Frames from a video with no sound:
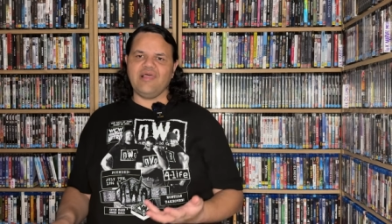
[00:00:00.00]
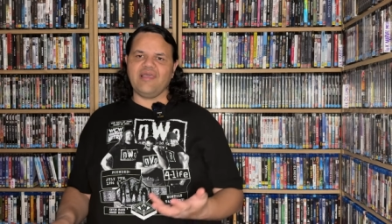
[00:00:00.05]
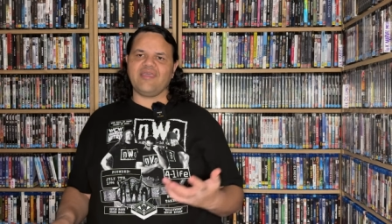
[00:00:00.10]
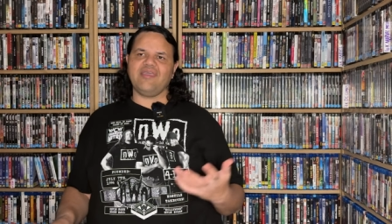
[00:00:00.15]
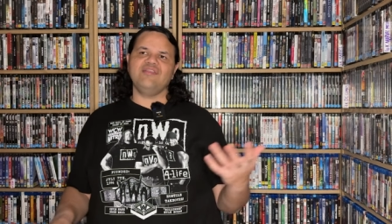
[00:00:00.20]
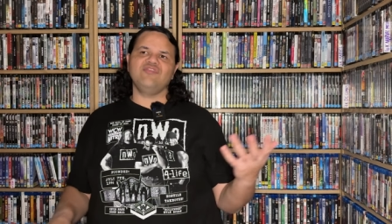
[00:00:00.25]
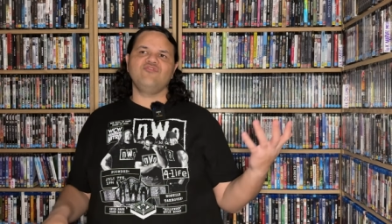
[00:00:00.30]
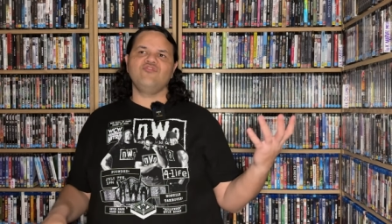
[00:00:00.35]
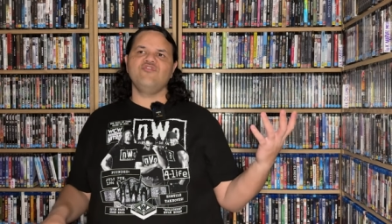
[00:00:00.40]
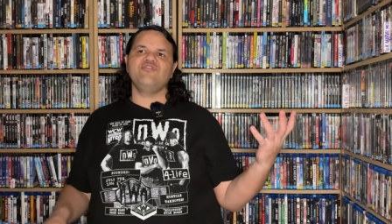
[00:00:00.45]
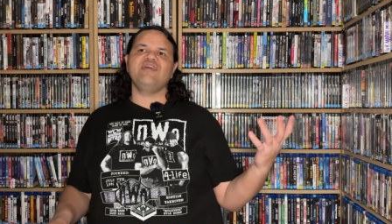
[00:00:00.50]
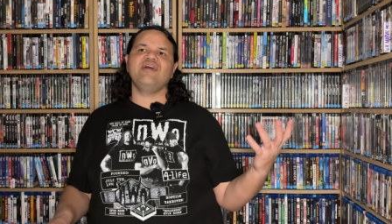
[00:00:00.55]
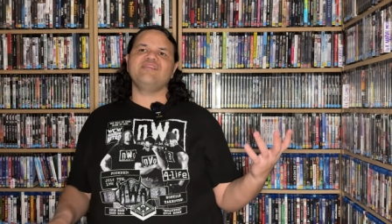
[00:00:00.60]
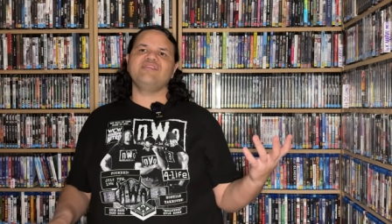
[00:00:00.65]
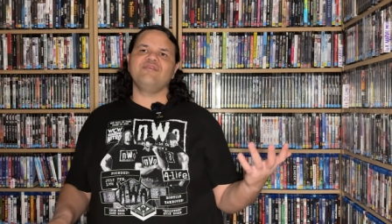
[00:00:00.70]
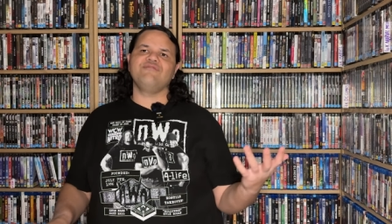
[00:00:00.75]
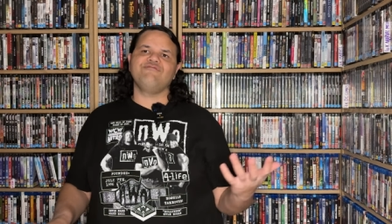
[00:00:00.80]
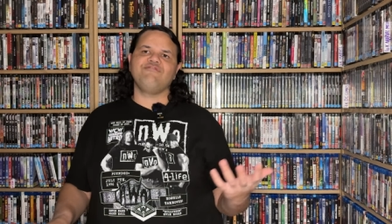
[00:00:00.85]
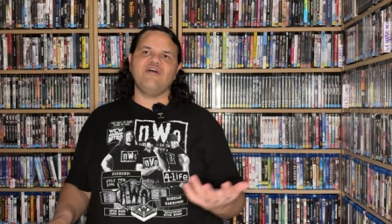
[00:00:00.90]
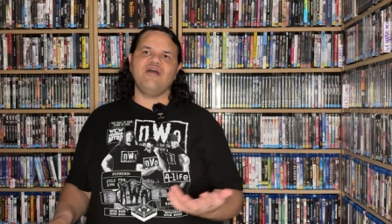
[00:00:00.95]
Like in two
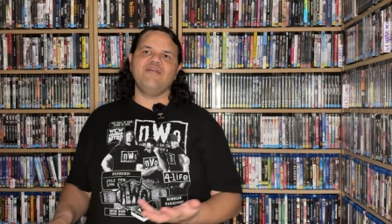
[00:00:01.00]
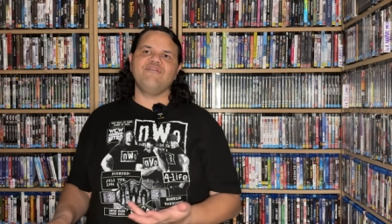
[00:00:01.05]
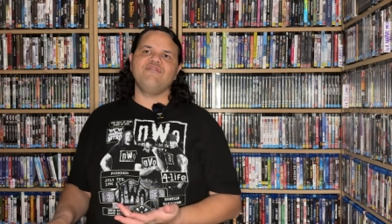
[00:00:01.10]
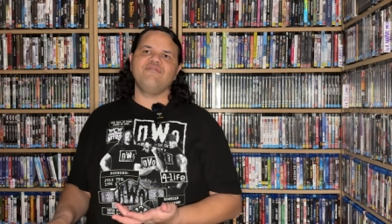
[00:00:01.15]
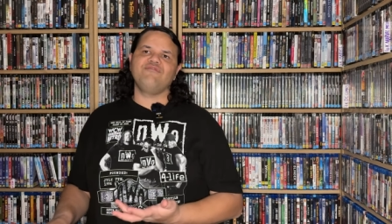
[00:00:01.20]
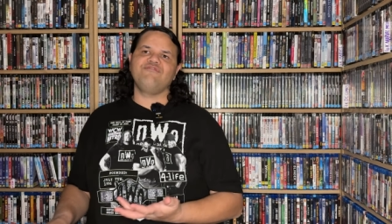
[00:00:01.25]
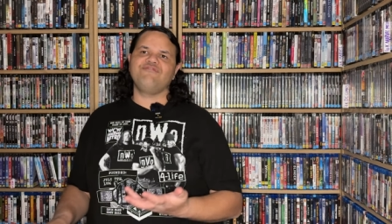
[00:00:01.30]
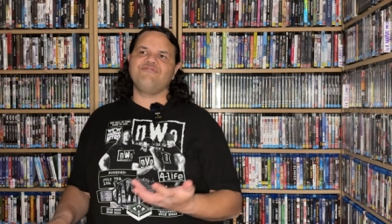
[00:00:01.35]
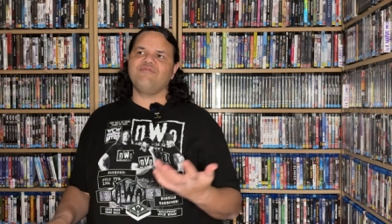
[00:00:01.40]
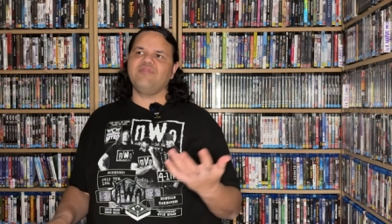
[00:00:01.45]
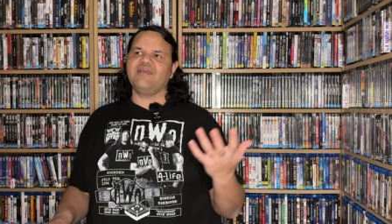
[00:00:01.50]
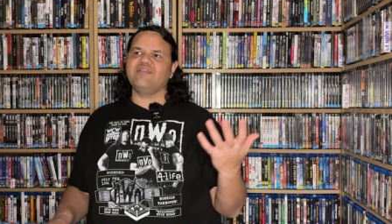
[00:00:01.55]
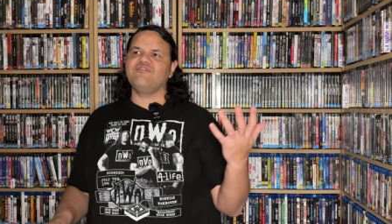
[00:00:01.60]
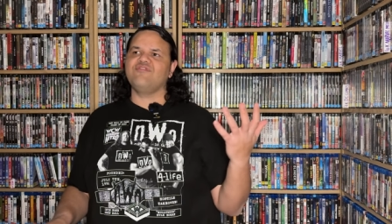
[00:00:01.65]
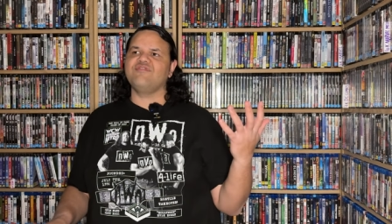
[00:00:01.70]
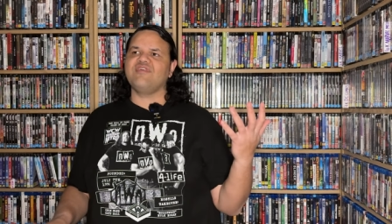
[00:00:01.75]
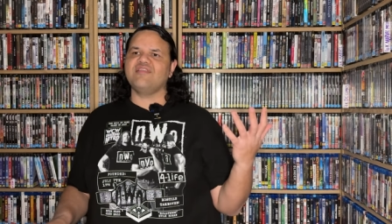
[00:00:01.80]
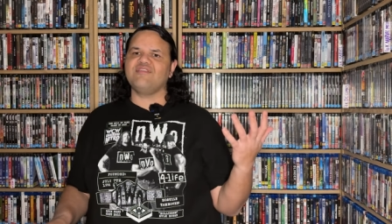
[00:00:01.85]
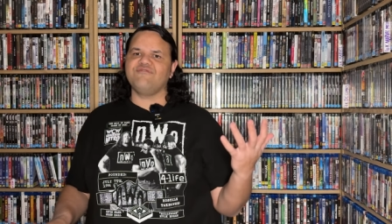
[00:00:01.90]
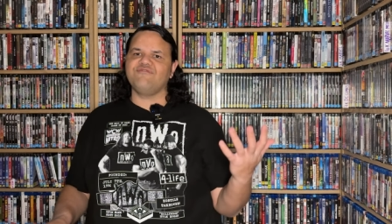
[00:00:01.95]
thousand five, late
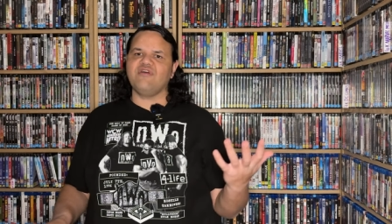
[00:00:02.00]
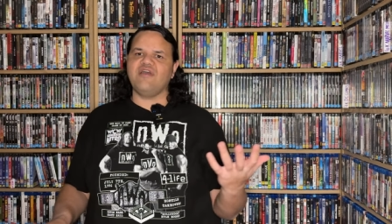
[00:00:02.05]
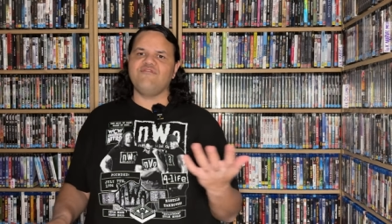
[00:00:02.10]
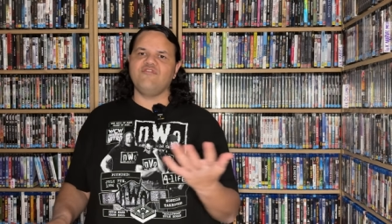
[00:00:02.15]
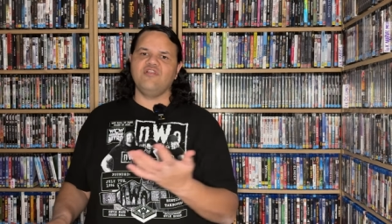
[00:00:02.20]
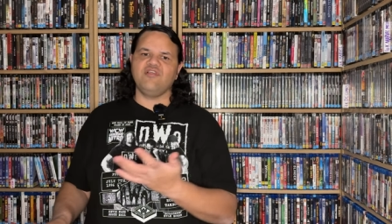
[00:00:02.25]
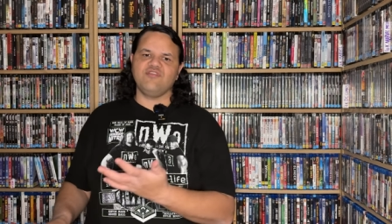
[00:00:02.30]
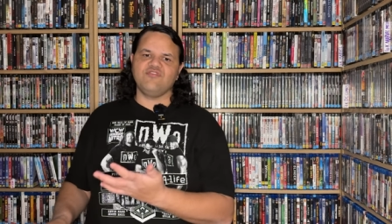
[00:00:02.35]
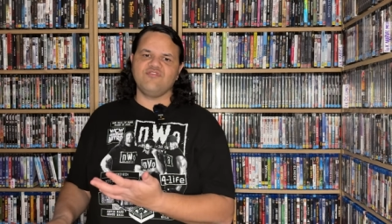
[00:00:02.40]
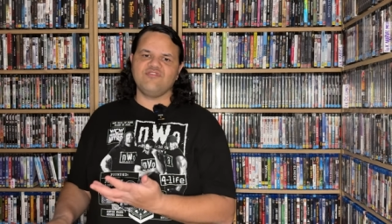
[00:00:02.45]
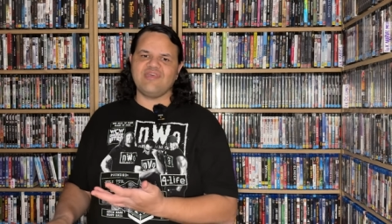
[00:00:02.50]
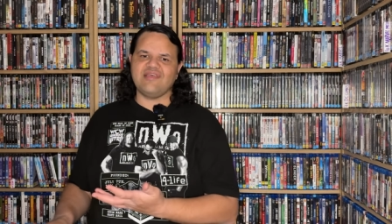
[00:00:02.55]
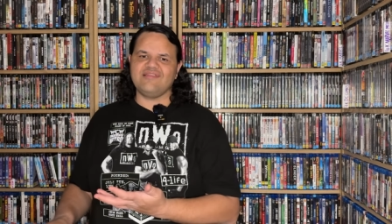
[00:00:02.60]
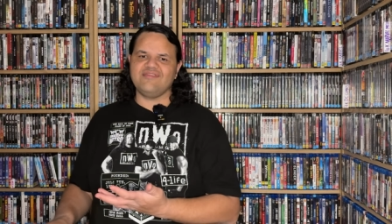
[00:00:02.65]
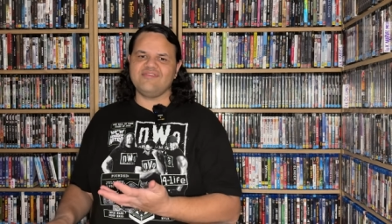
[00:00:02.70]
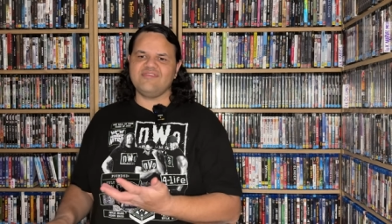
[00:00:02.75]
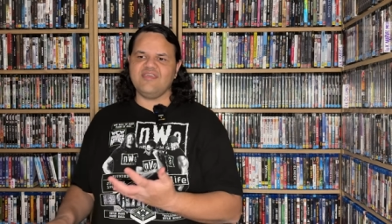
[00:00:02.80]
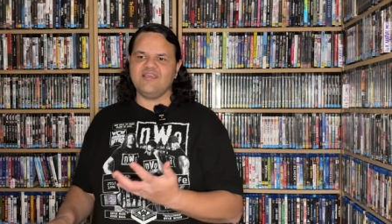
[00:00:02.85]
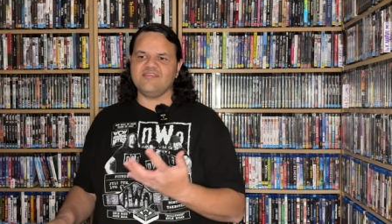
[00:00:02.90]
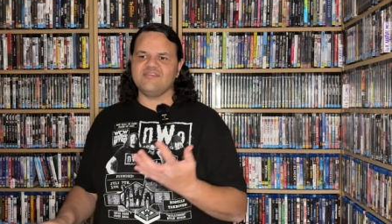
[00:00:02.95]
two thousand five, early two
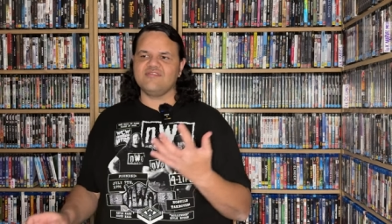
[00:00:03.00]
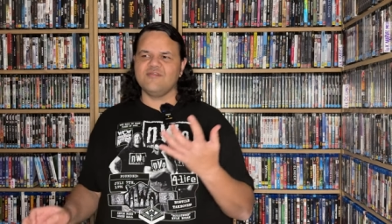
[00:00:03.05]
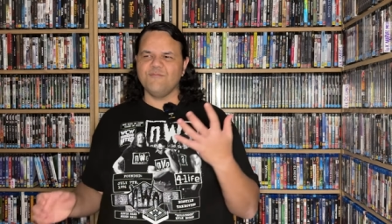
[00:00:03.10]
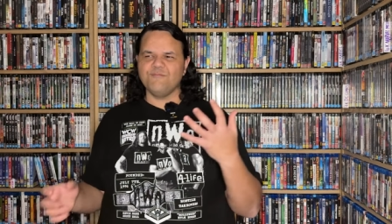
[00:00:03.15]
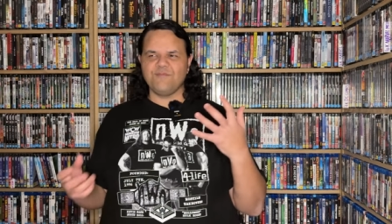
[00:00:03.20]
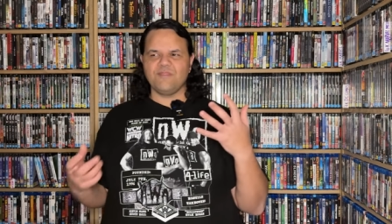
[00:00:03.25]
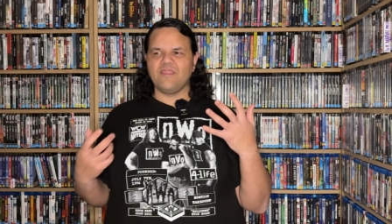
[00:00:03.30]
thousand six,